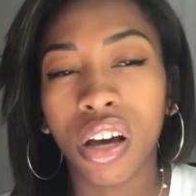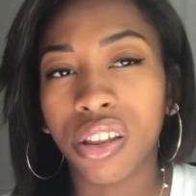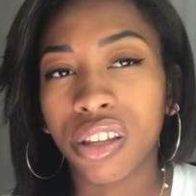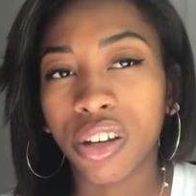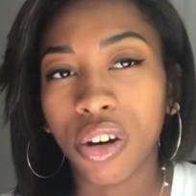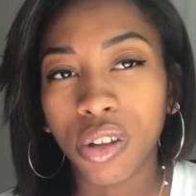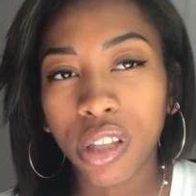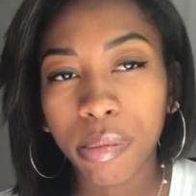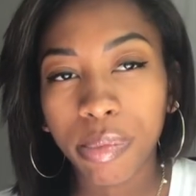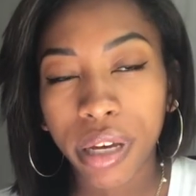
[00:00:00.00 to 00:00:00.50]

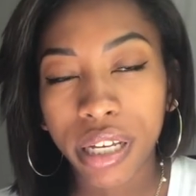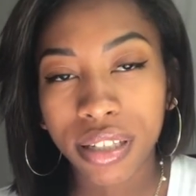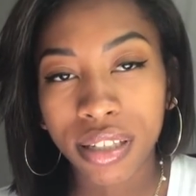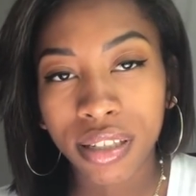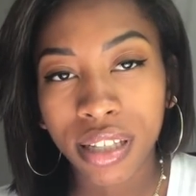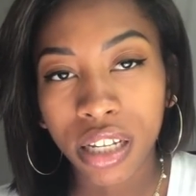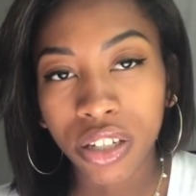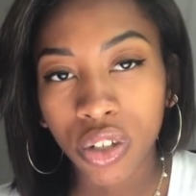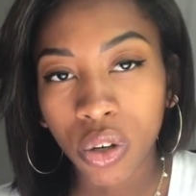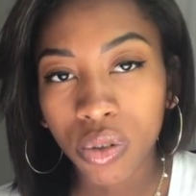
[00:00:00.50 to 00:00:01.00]
The only
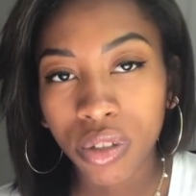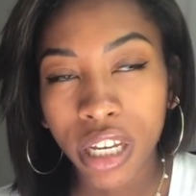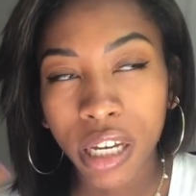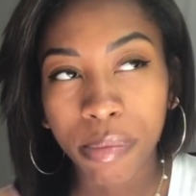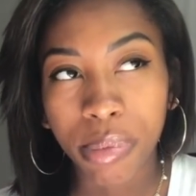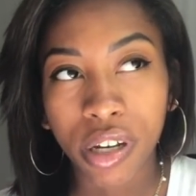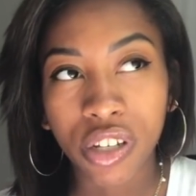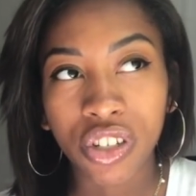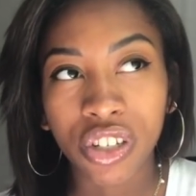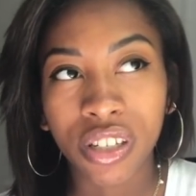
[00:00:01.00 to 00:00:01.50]
places that don't
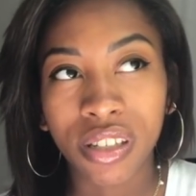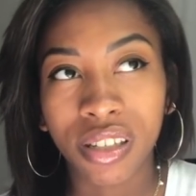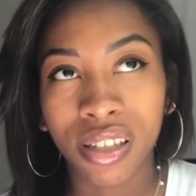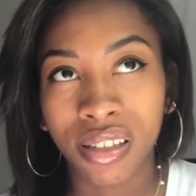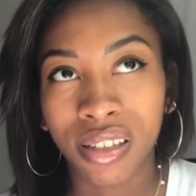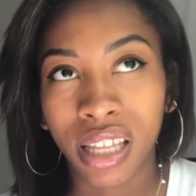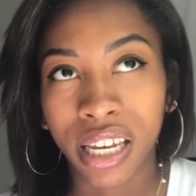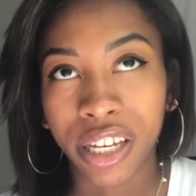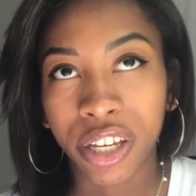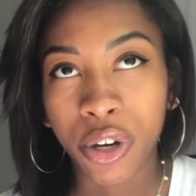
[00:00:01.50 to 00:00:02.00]
take punches
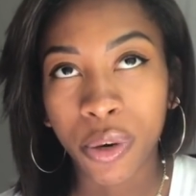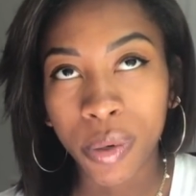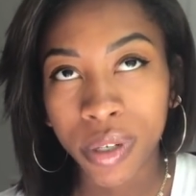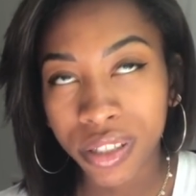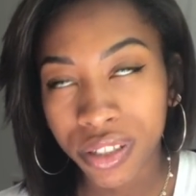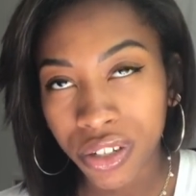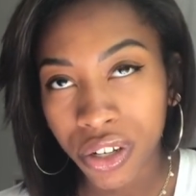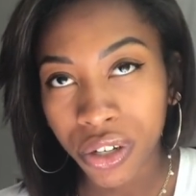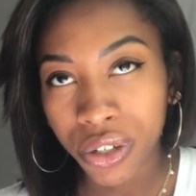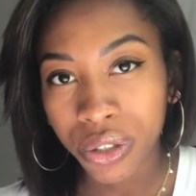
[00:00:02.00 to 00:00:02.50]
is like
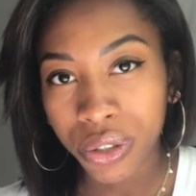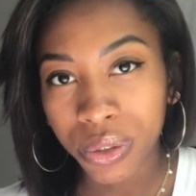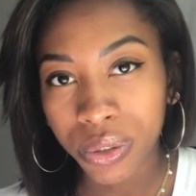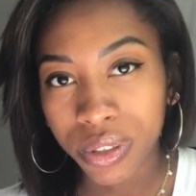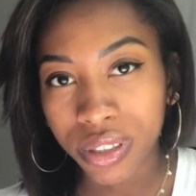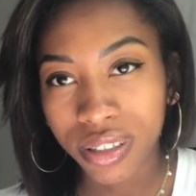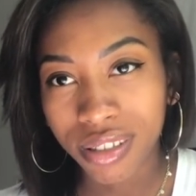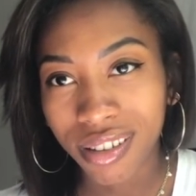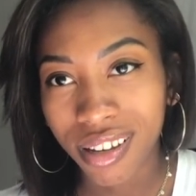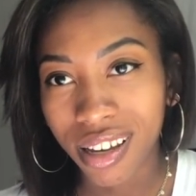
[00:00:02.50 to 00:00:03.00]

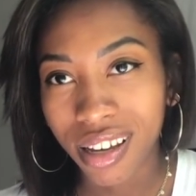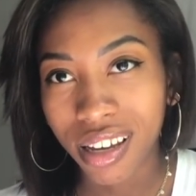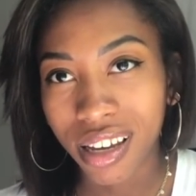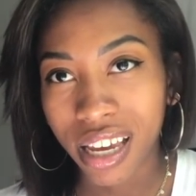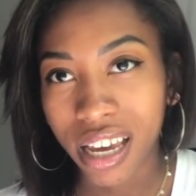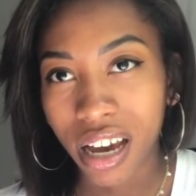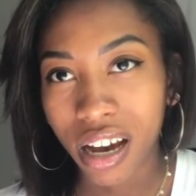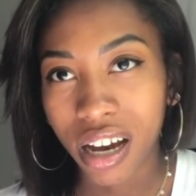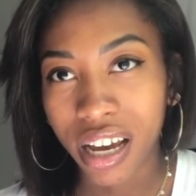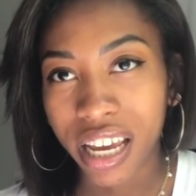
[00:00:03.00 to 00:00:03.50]
Quiznos
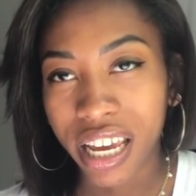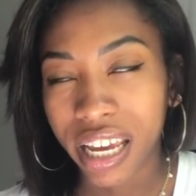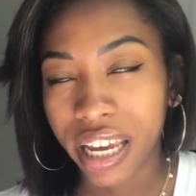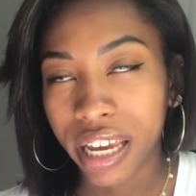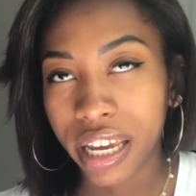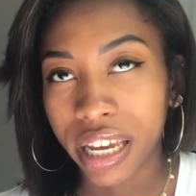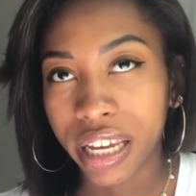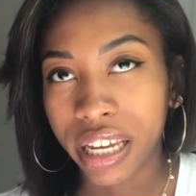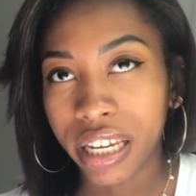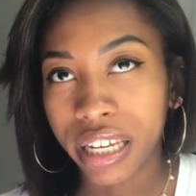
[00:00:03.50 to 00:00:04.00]

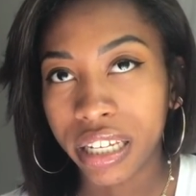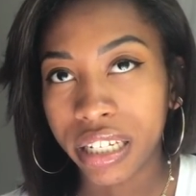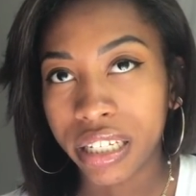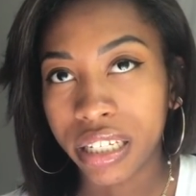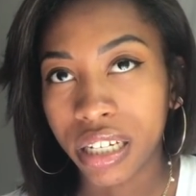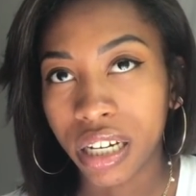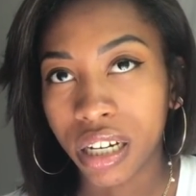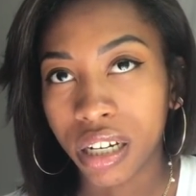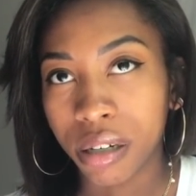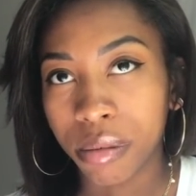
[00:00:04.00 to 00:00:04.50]

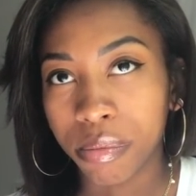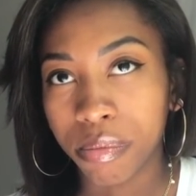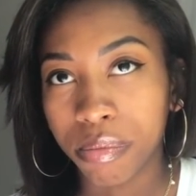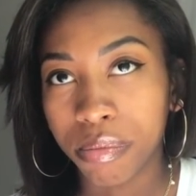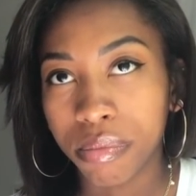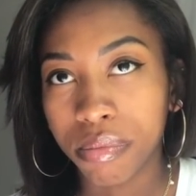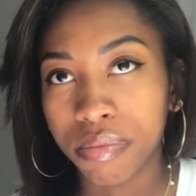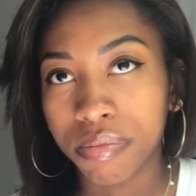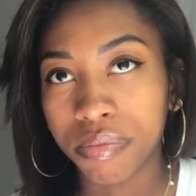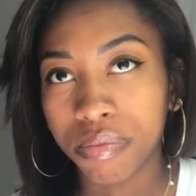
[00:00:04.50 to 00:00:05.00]
and
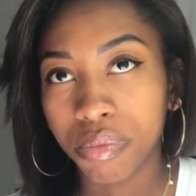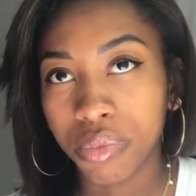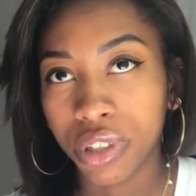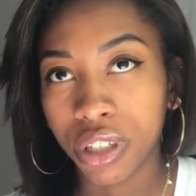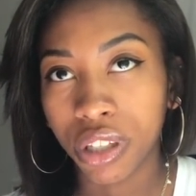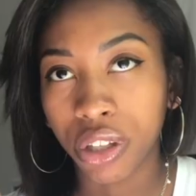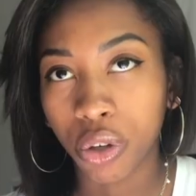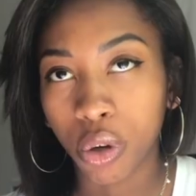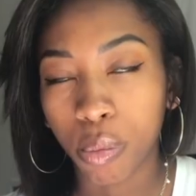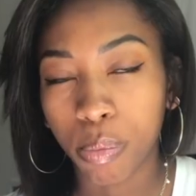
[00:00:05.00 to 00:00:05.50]
um,
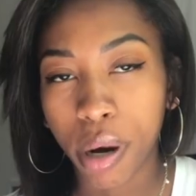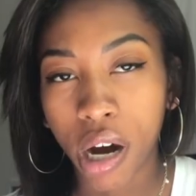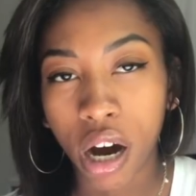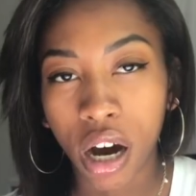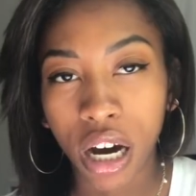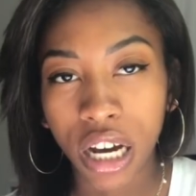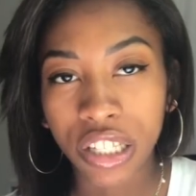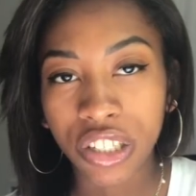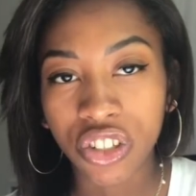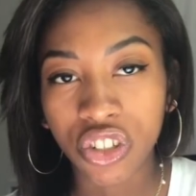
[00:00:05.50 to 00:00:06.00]
the little
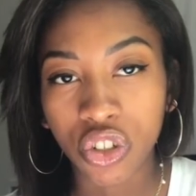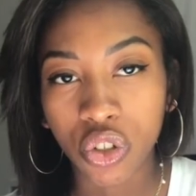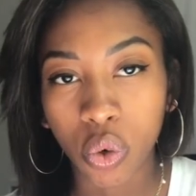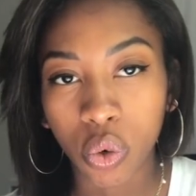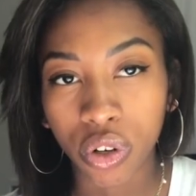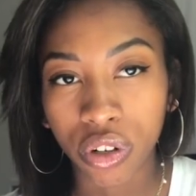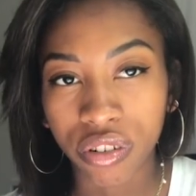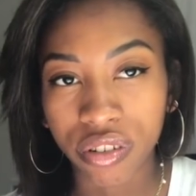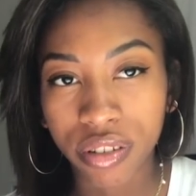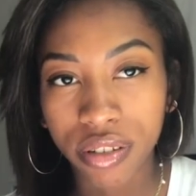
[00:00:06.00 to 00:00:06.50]
pod
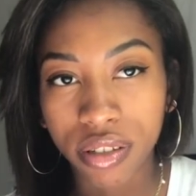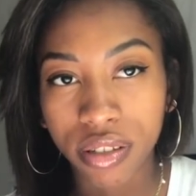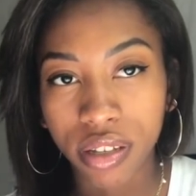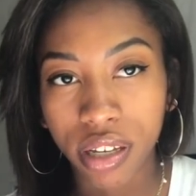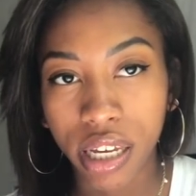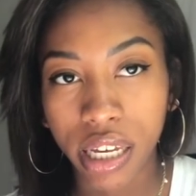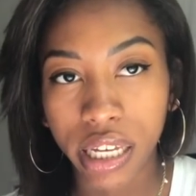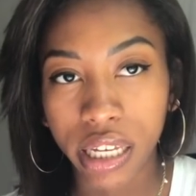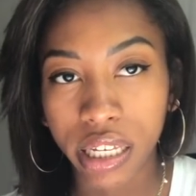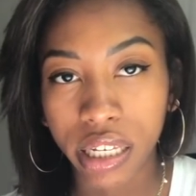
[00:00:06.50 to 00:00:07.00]
stores
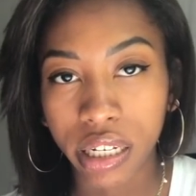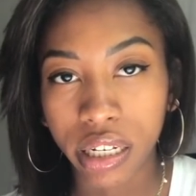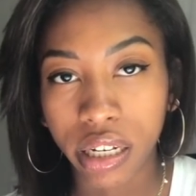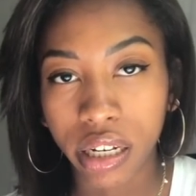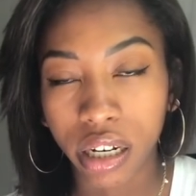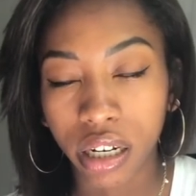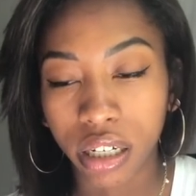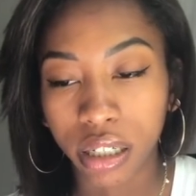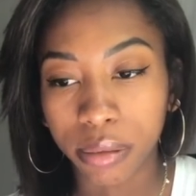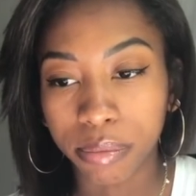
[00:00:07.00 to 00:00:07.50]
in
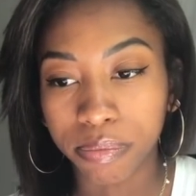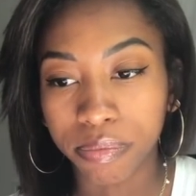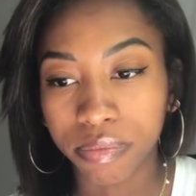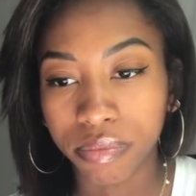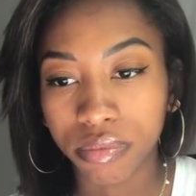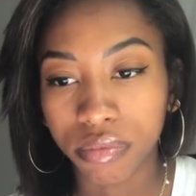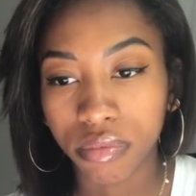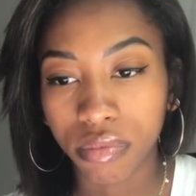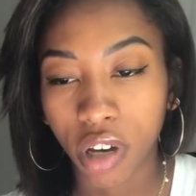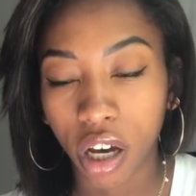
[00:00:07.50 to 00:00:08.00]
um,
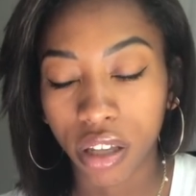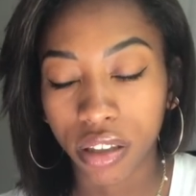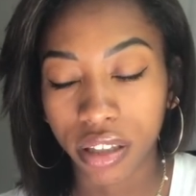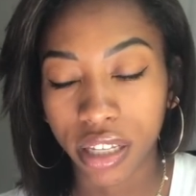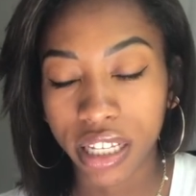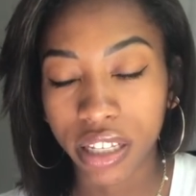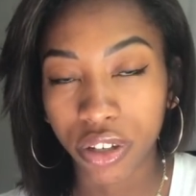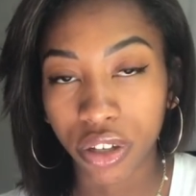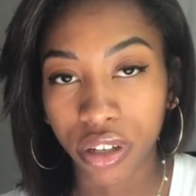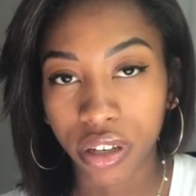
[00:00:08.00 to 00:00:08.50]
on,
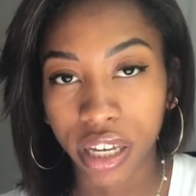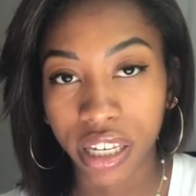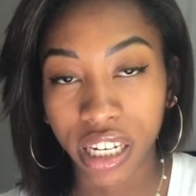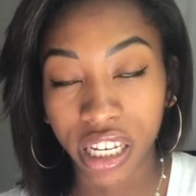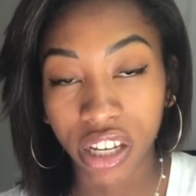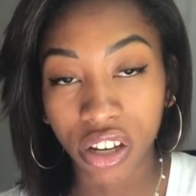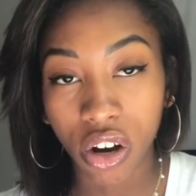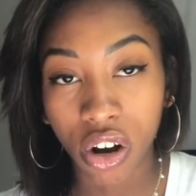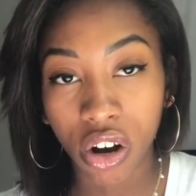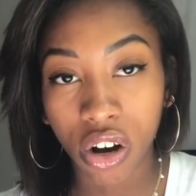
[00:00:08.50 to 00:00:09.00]
in, in
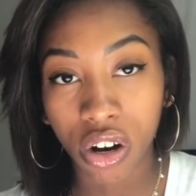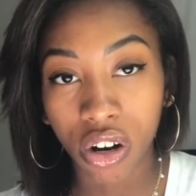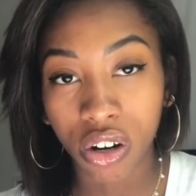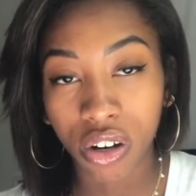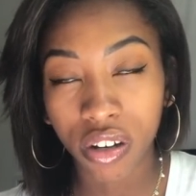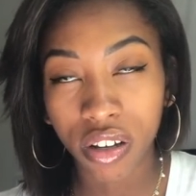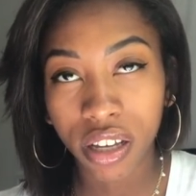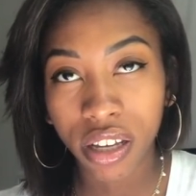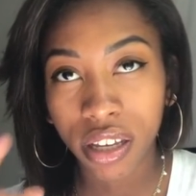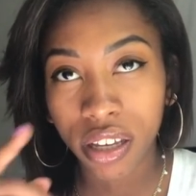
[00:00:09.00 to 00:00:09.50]
E
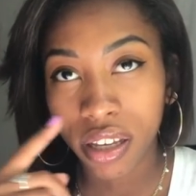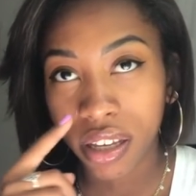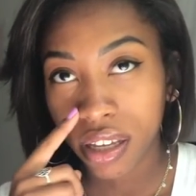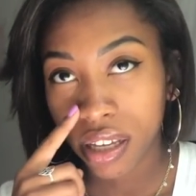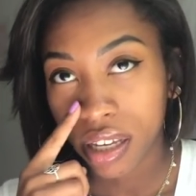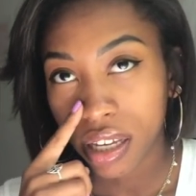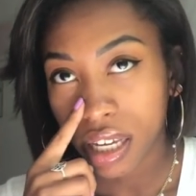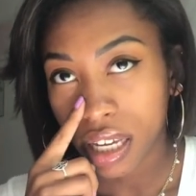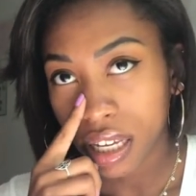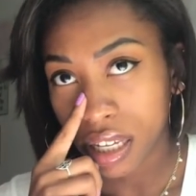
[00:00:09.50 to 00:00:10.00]
Hall
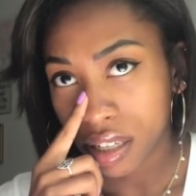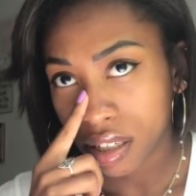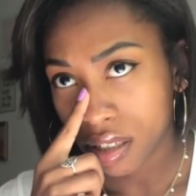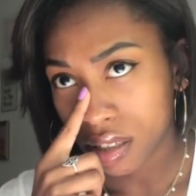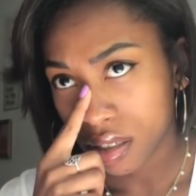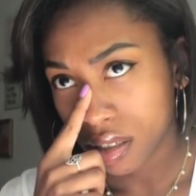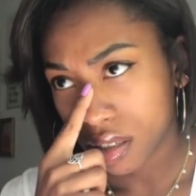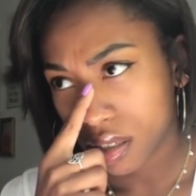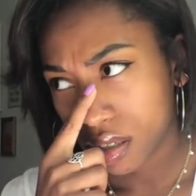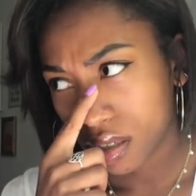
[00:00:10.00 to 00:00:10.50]

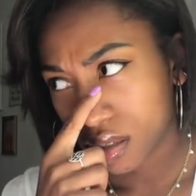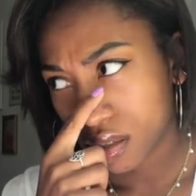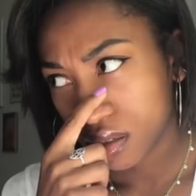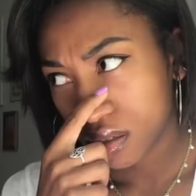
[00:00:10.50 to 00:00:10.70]
and